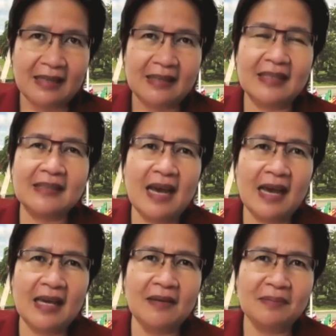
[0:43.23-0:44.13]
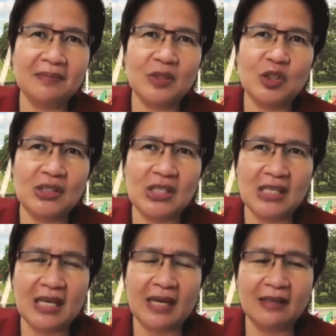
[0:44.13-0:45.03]
The time
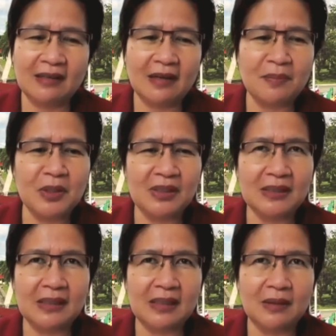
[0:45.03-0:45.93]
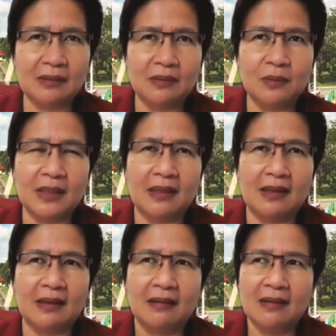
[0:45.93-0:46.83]
she and her community were